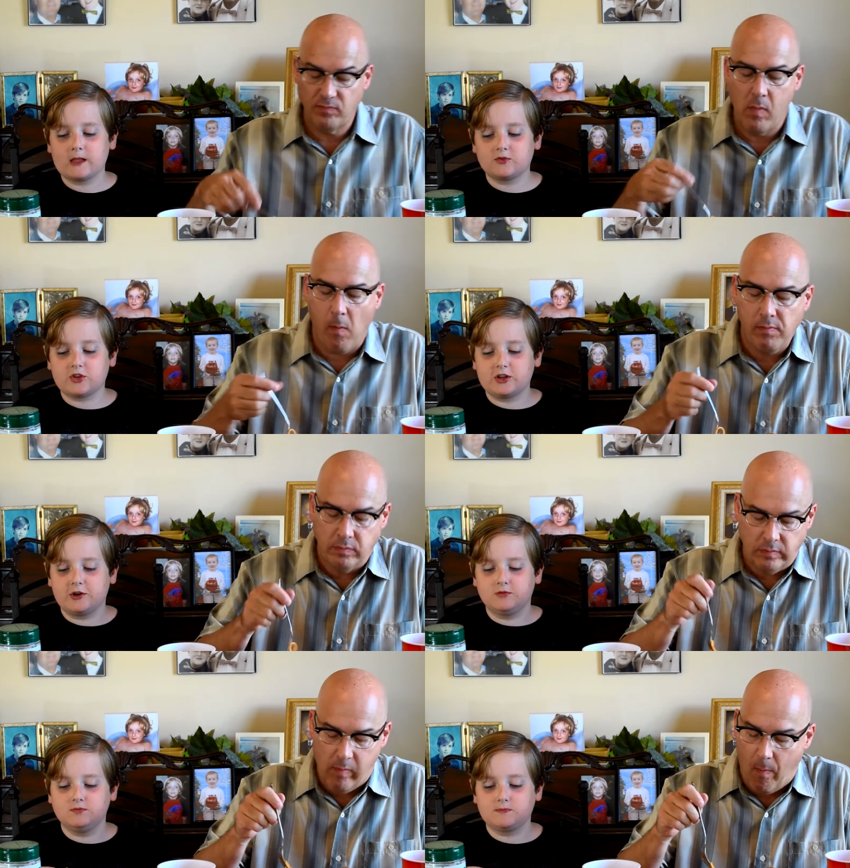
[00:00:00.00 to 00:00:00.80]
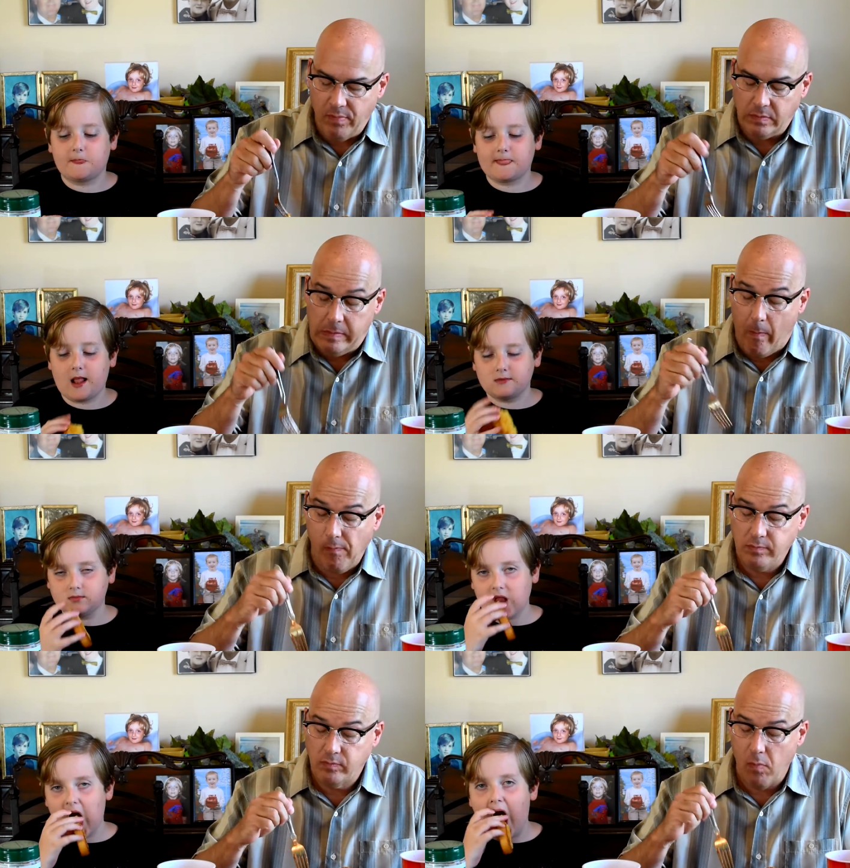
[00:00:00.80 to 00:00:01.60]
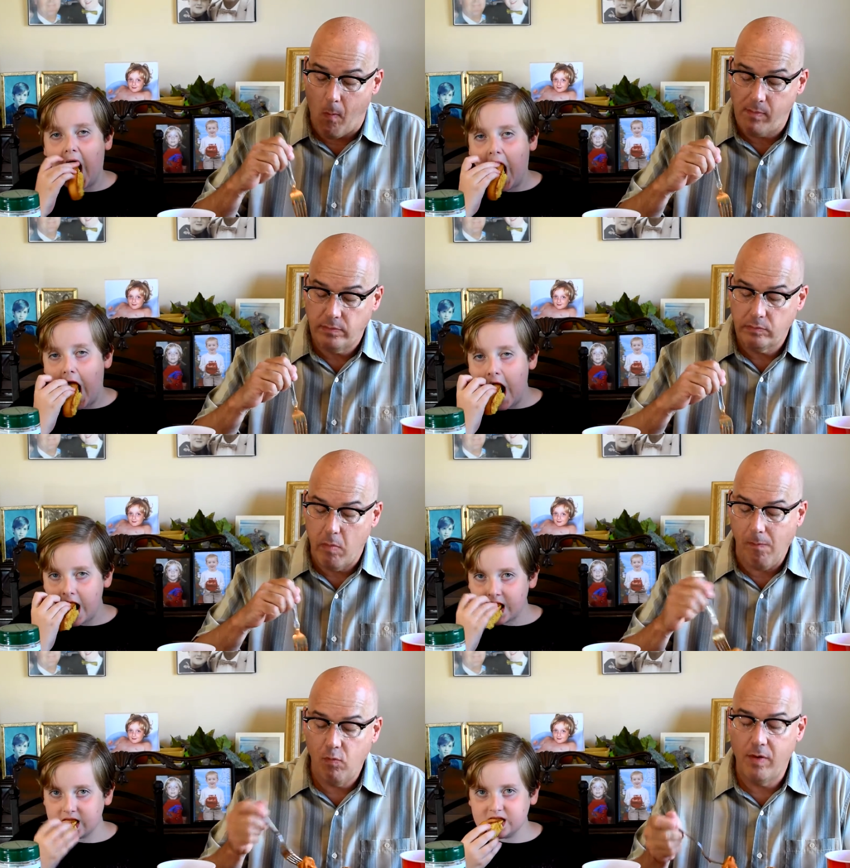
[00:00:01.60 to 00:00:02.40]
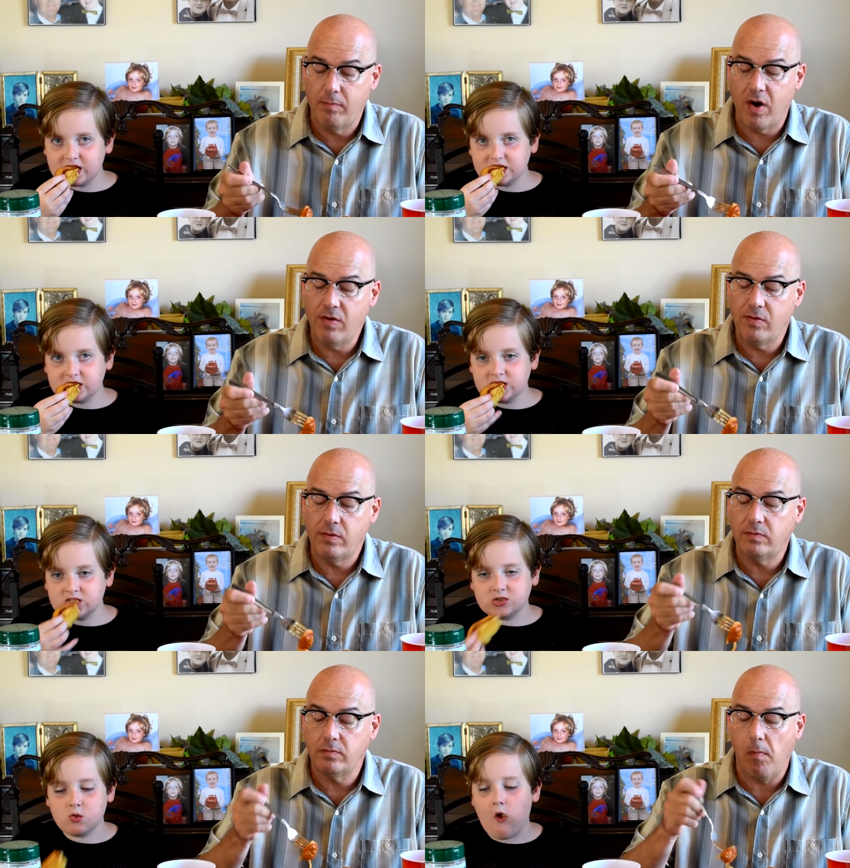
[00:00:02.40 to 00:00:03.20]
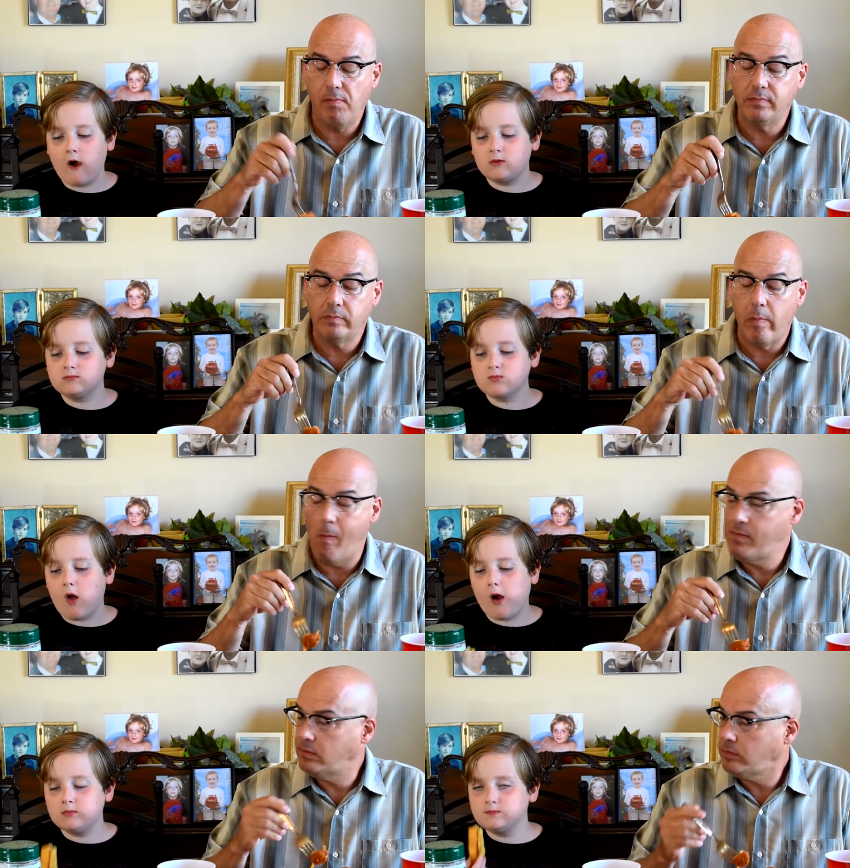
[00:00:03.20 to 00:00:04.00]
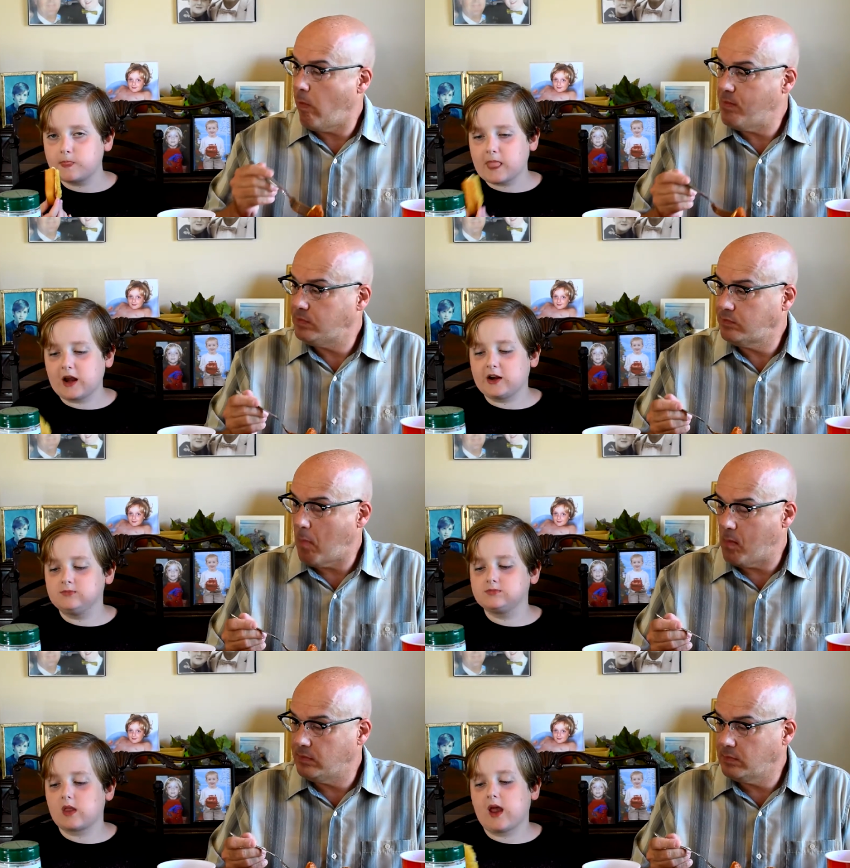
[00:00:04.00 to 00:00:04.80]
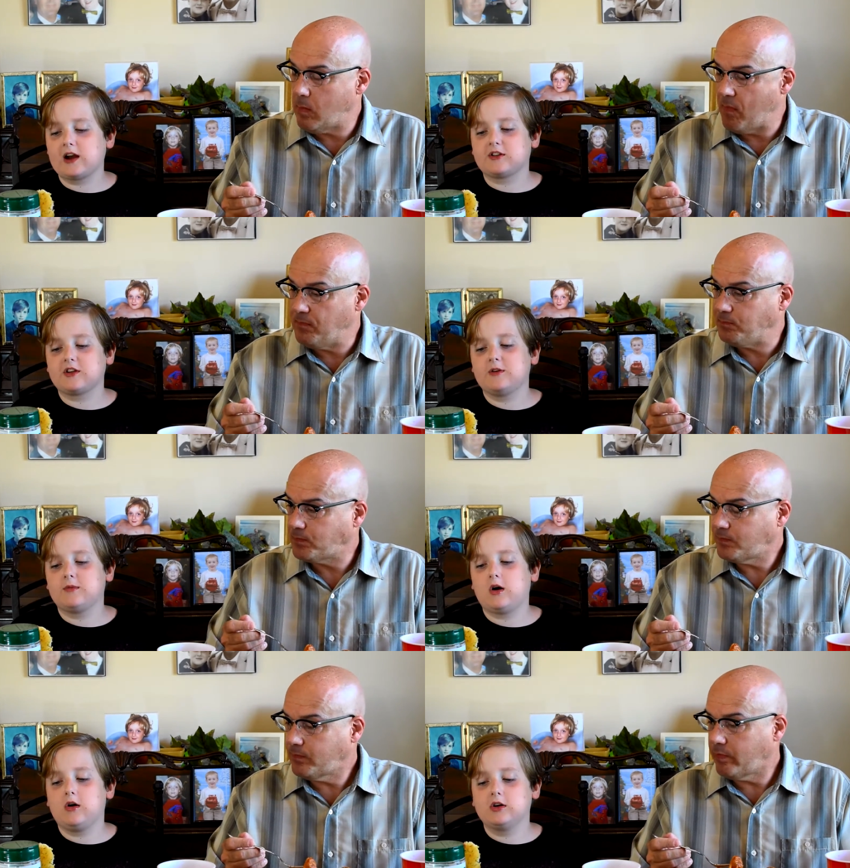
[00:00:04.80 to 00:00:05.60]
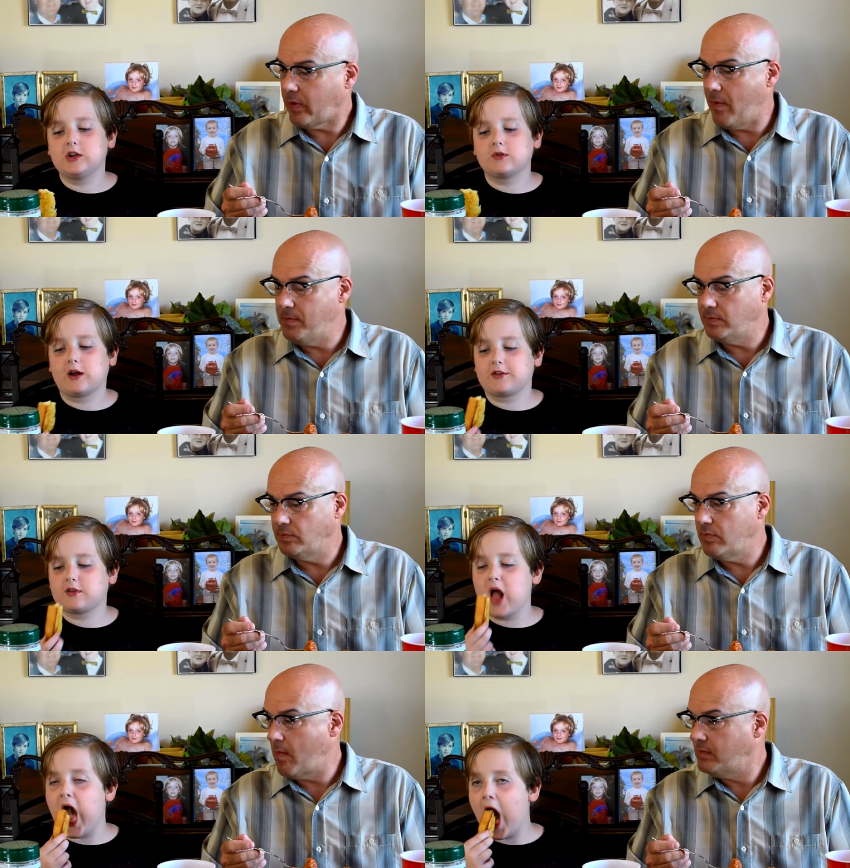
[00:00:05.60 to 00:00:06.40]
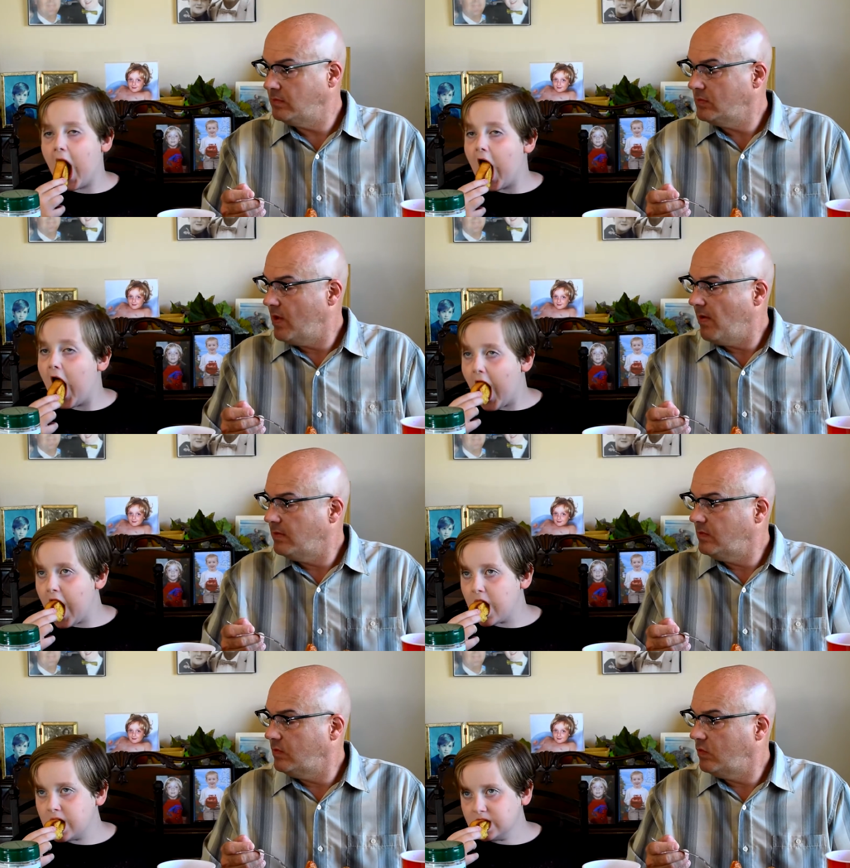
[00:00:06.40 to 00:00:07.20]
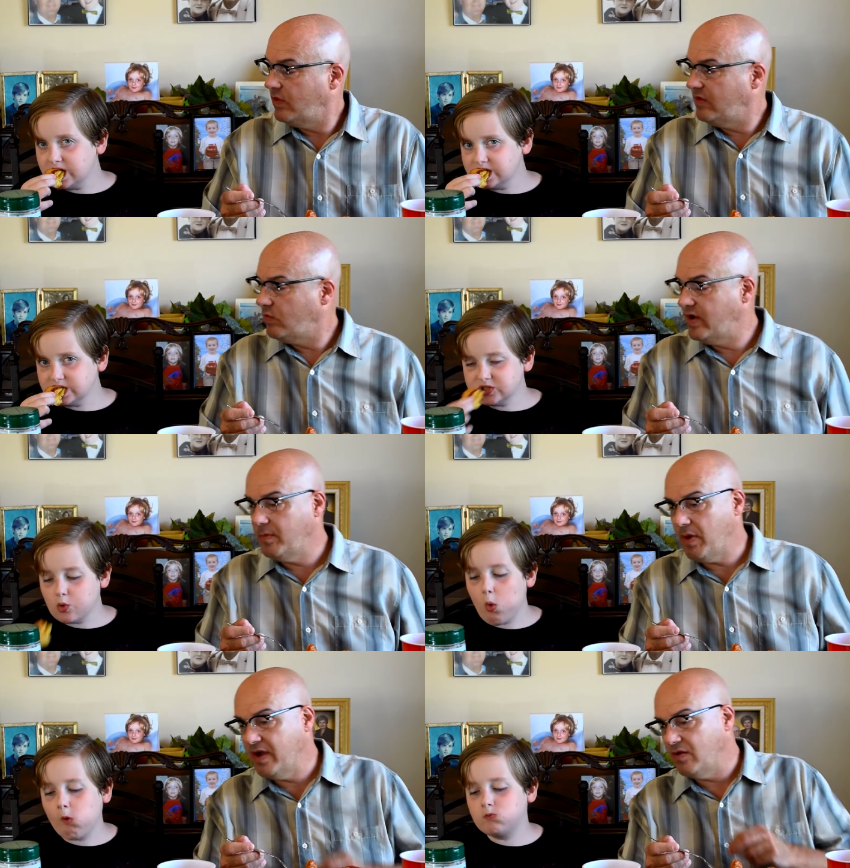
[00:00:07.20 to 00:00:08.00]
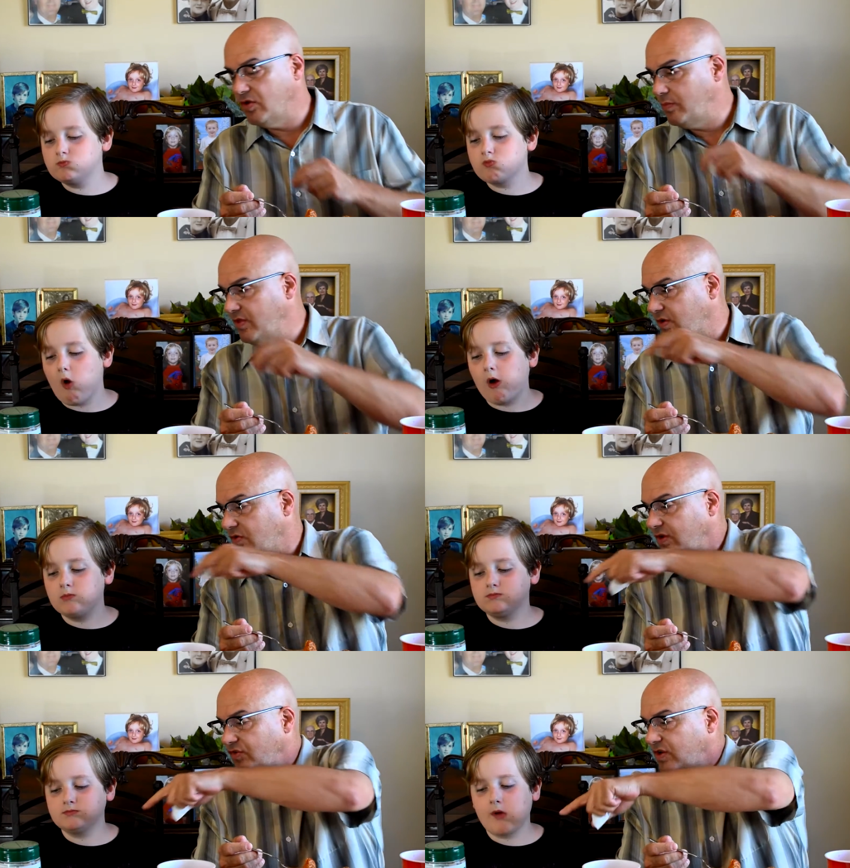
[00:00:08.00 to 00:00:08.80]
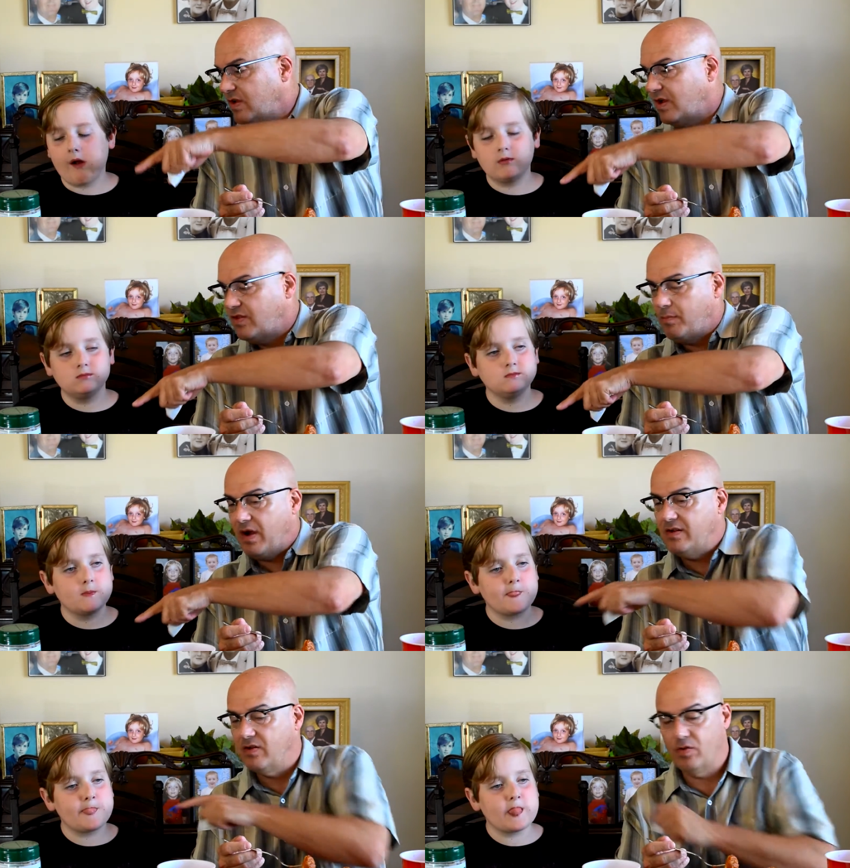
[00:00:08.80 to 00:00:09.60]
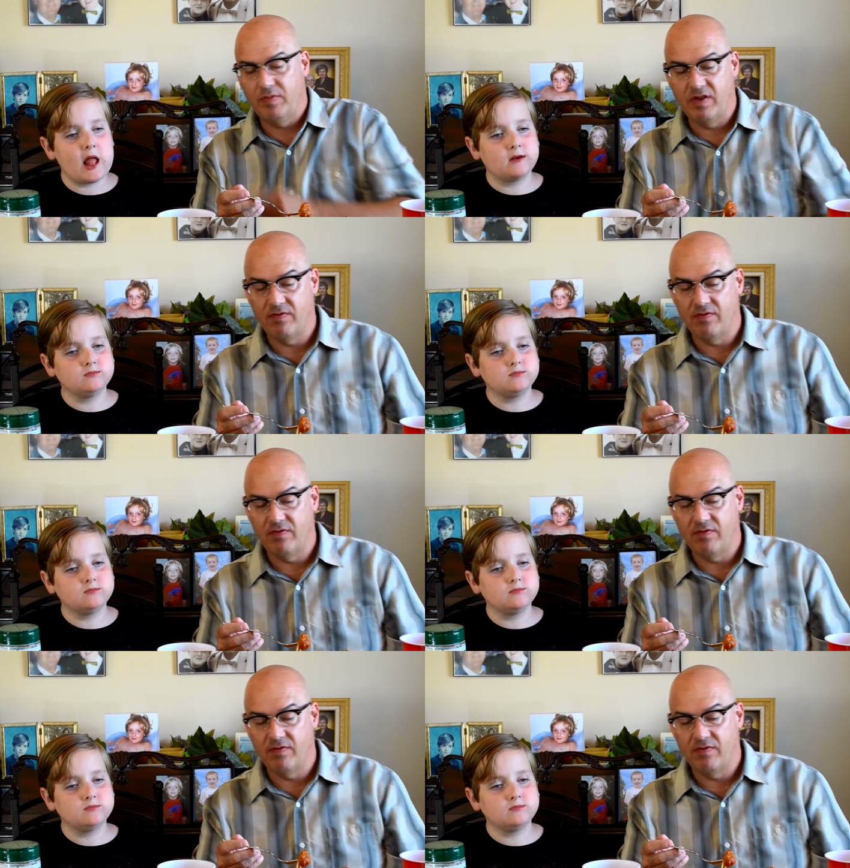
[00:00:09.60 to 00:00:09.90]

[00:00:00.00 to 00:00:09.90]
Speaker 1: To you. It wasn't burnt.
Speaker 2: I know. I just didn't want only crust.
Speaker 1: Well, that's why you bite a little bit of the crunchy and then bite a little bit of the